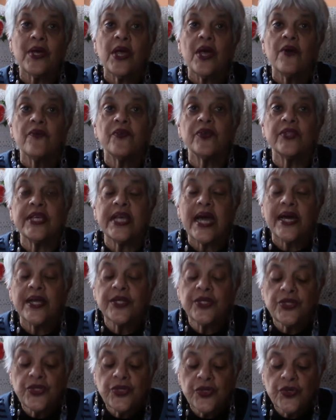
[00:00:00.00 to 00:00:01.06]
for the
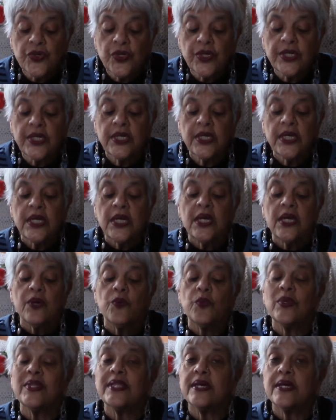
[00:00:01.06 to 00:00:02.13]
uninsured
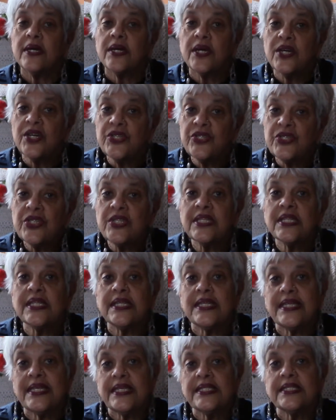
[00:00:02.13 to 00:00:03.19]
with urgent
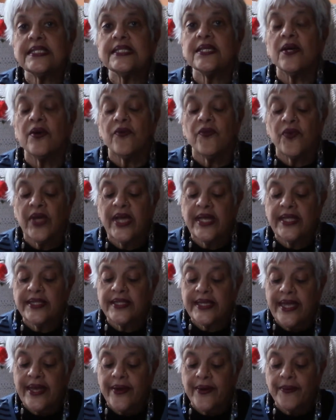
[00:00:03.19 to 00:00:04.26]
needs for health
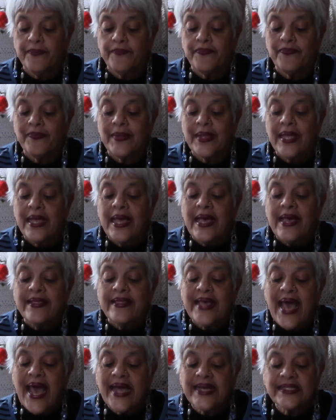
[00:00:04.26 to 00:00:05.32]
care. The
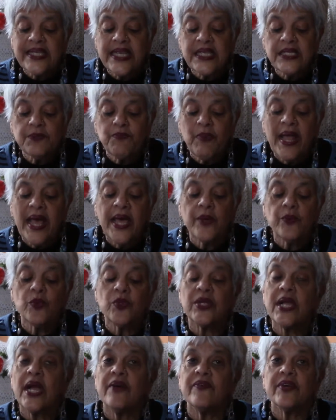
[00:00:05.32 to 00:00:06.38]
Access Plan would
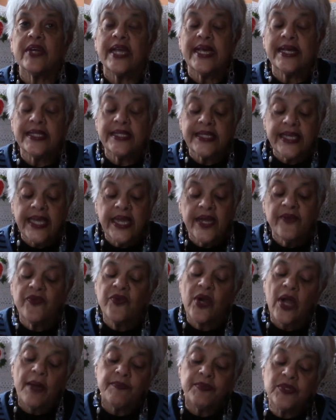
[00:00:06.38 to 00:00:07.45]
cover health care for
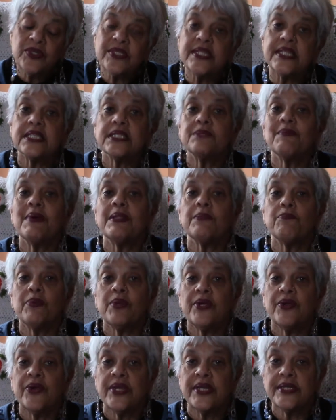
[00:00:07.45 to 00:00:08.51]
up to 6-month
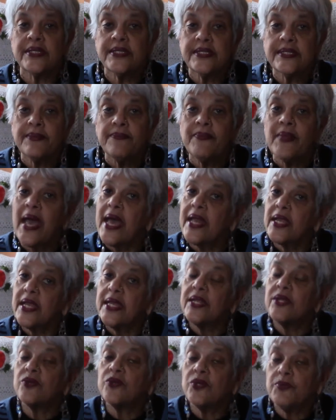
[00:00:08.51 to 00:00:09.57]
periods, and it
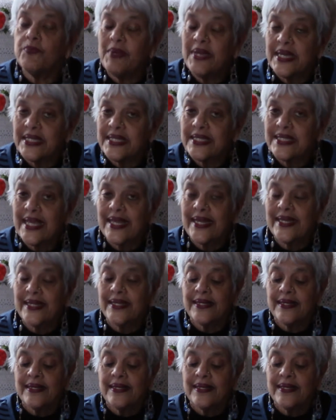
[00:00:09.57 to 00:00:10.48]
could be extended.